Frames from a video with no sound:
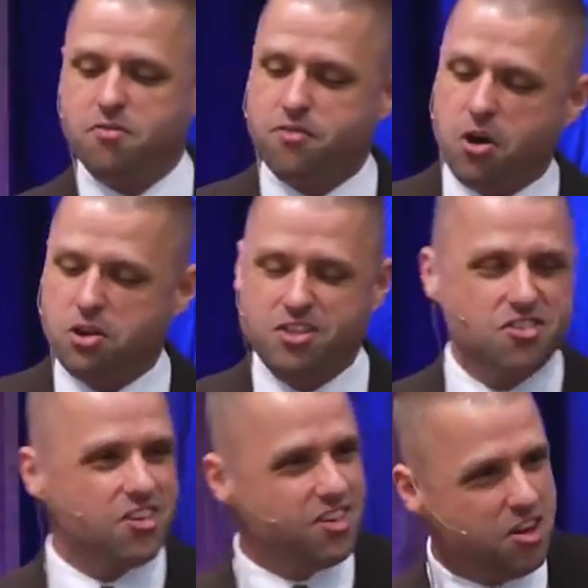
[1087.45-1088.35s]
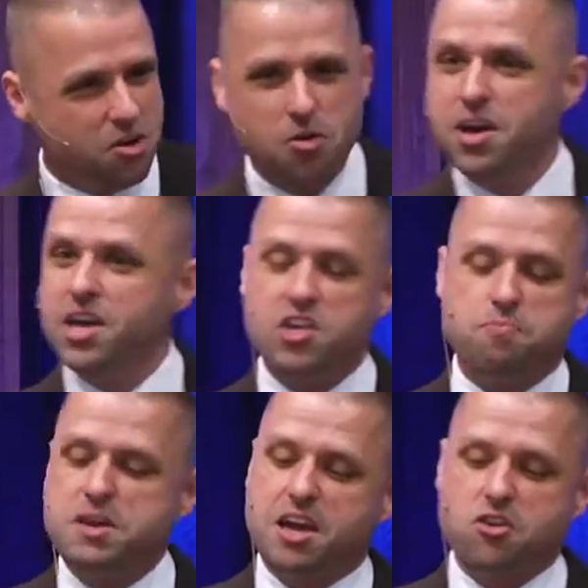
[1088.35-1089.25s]
devoted to you is
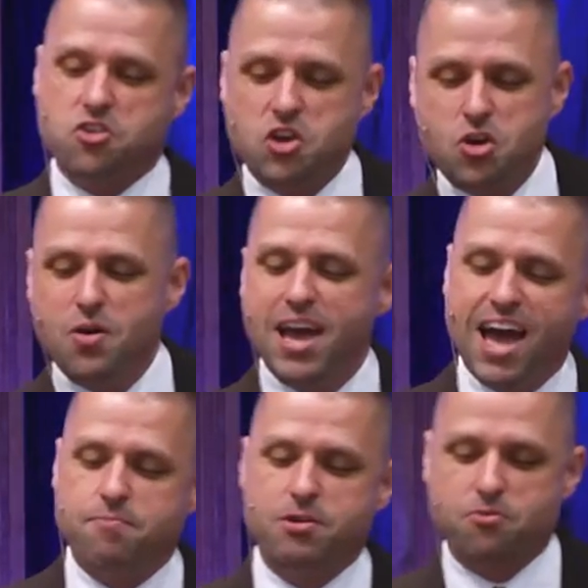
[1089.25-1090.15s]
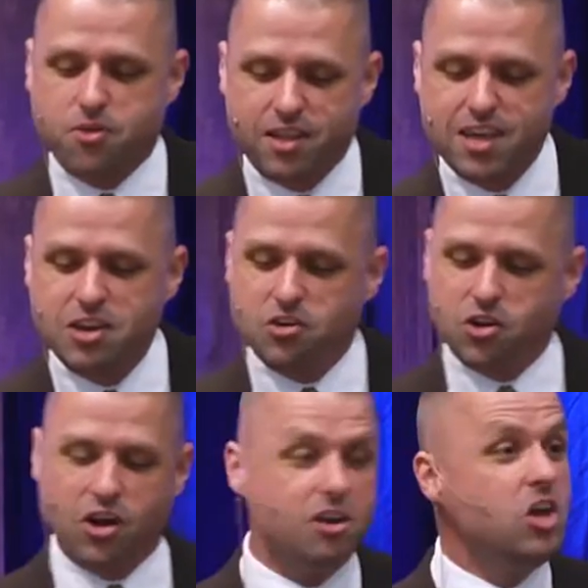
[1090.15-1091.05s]
because you have been really
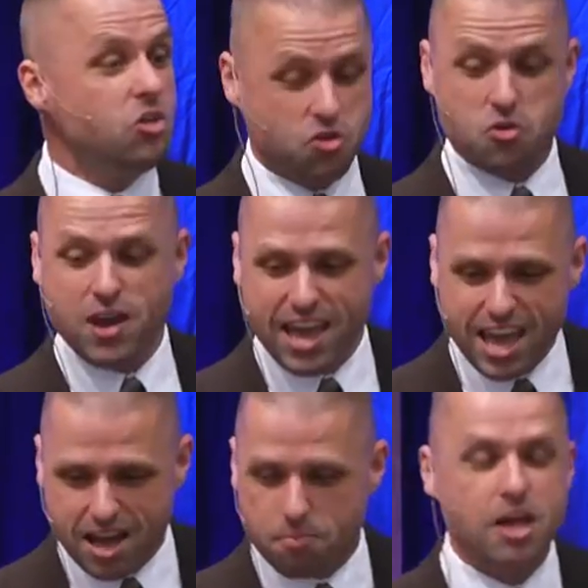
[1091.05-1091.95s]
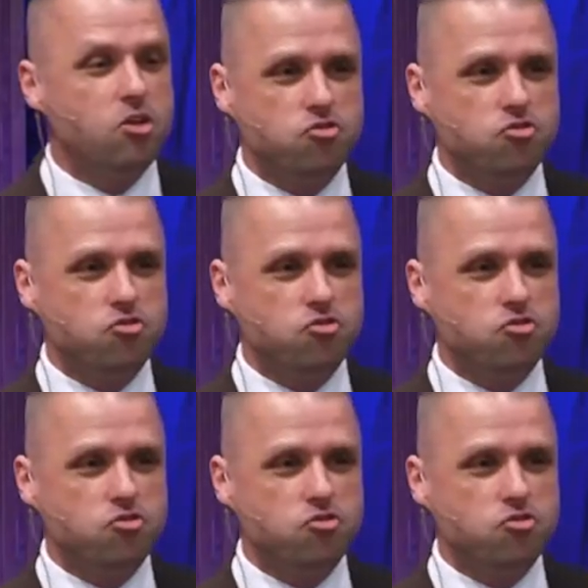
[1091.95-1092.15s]
good to him.